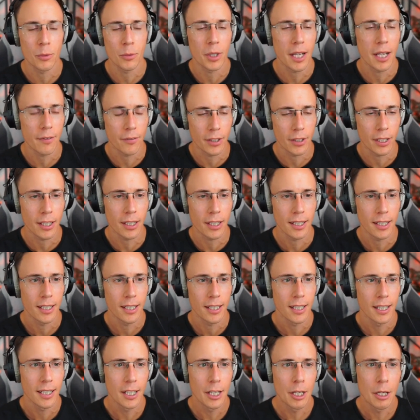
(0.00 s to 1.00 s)
whatever,
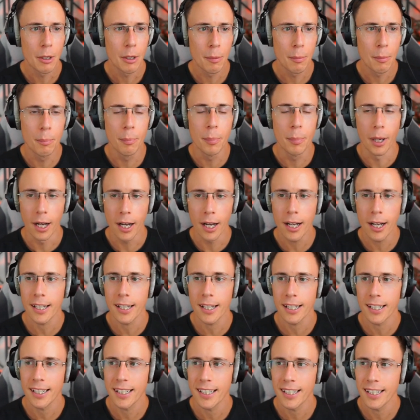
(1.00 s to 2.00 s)
but
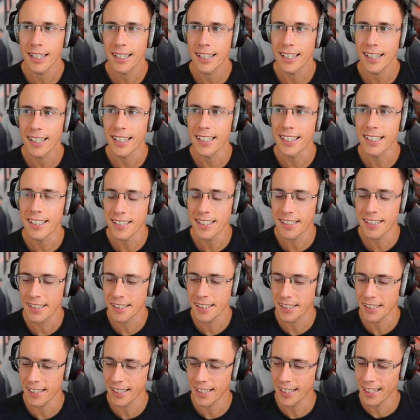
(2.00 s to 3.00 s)
is